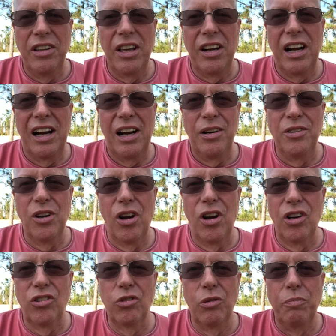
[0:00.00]
that our
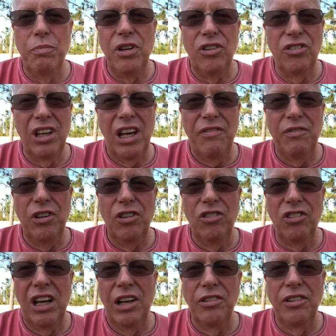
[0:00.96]
dogs would be safe and
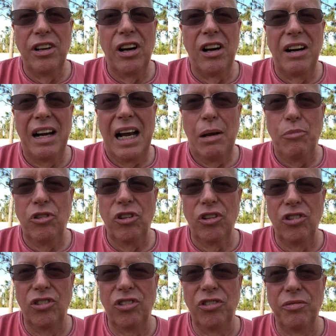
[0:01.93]
sound in our
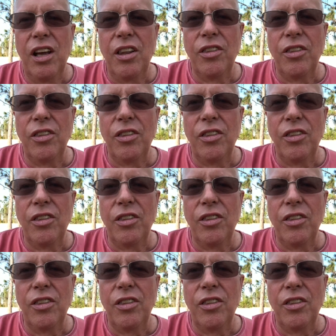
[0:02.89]
absence.